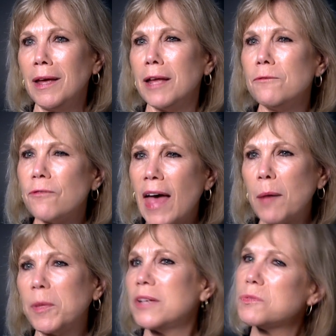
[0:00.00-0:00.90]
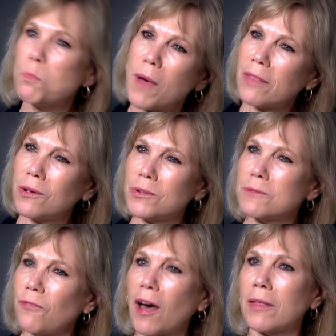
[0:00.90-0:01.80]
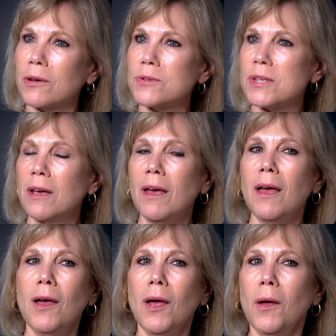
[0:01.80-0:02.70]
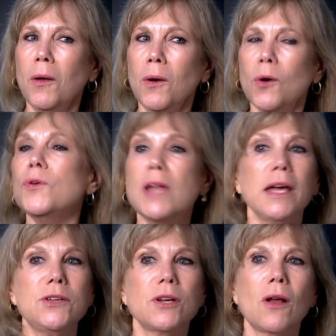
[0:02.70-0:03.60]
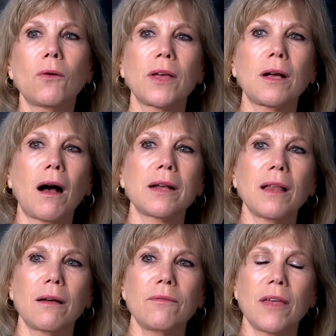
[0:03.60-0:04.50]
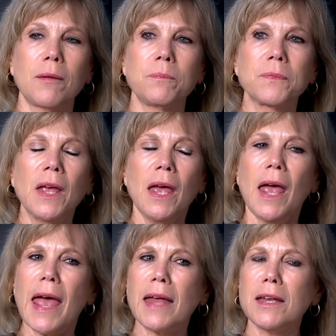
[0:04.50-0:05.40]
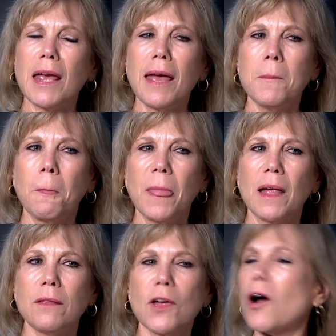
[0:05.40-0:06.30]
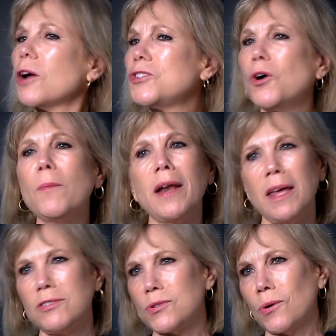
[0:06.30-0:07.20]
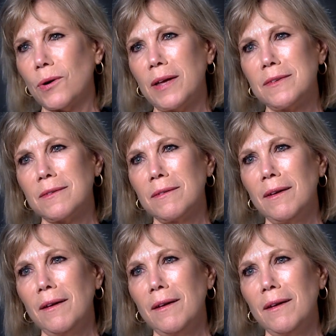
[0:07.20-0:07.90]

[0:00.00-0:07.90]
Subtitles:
and families, mothers, fathers, who need to know that God loved them. And there are so many stories